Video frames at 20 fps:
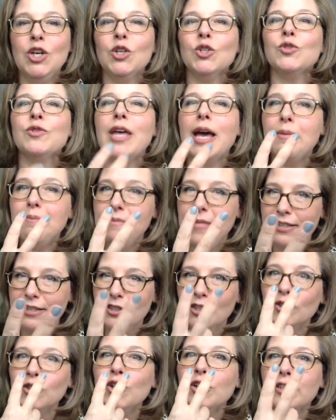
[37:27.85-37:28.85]
So that makes
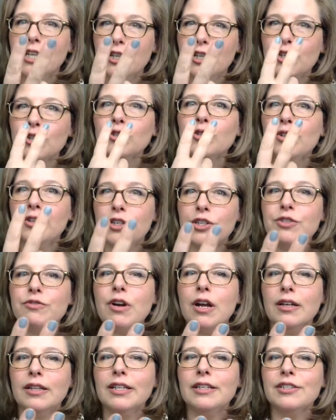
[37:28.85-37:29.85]
it look like you're looking
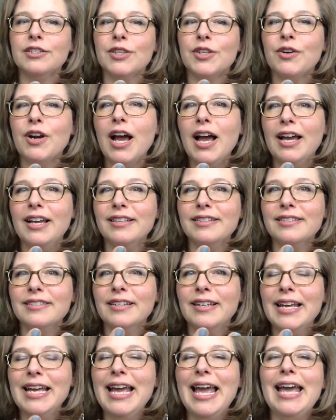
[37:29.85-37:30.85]
directly into their eyes.
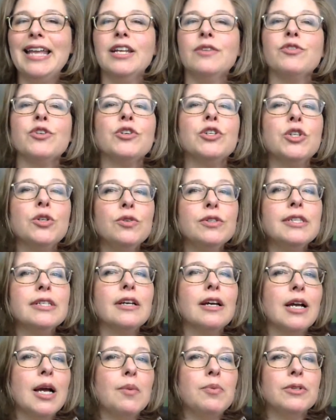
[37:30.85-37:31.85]
And if you're using
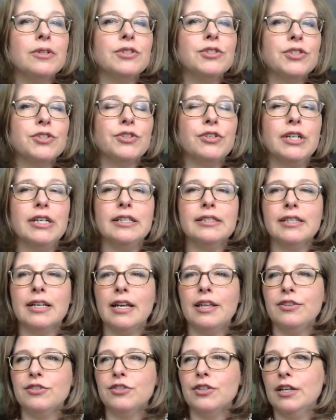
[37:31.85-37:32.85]
a couple of screens, and
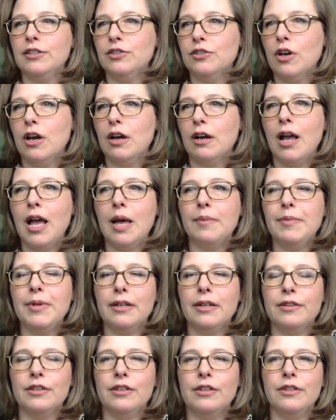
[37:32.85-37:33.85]
I saw a comment
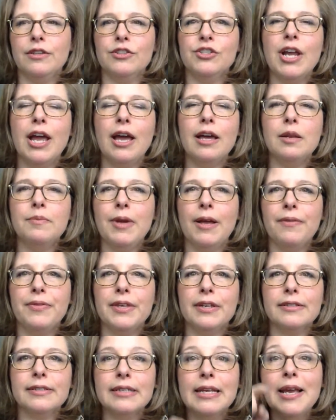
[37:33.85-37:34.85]
in the chat about
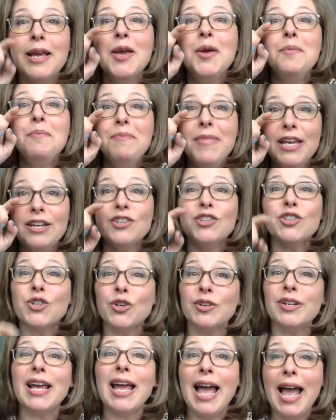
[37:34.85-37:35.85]
this, make
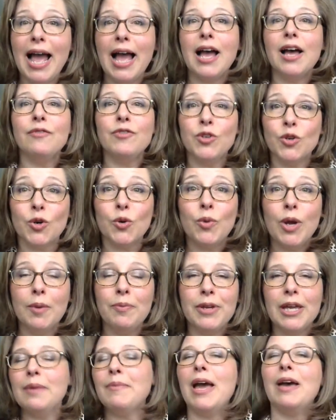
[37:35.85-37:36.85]
sure to have your
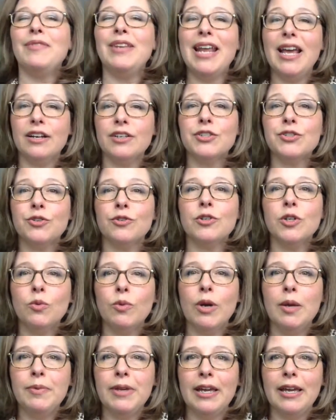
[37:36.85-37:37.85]
webcam, have an external
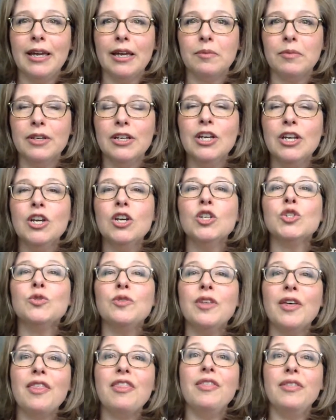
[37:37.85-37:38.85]
webcam
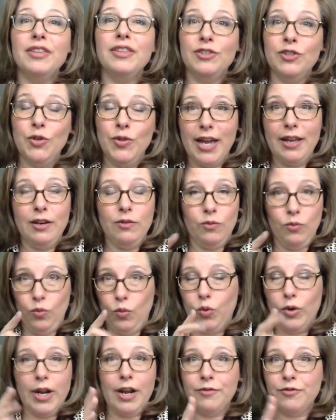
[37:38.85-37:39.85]
so that
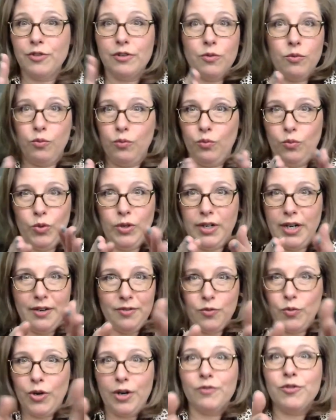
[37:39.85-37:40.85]
wherever
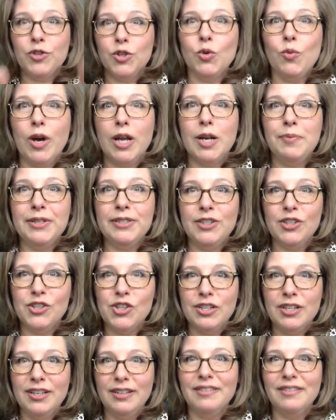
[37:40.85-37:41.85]
you want to
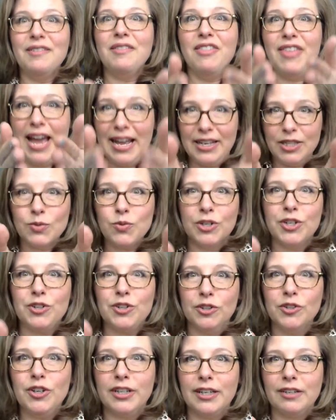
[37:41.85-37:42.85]
position it, that's where you're
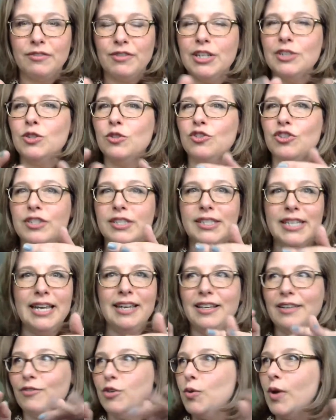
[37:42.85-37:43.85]
looking, right? So just
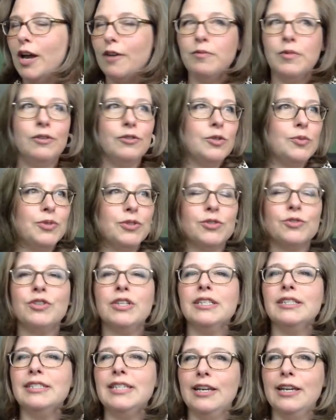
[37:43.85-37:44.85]
if you have multiple
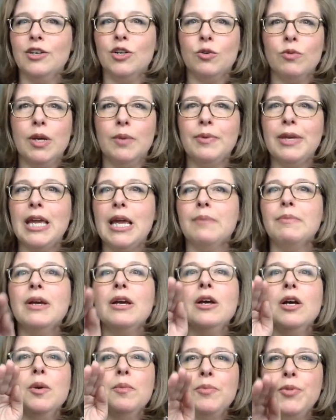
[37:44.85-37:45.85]
screens, take your webcam,
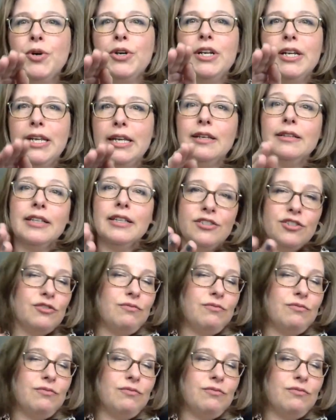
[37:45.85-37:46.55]
put it in,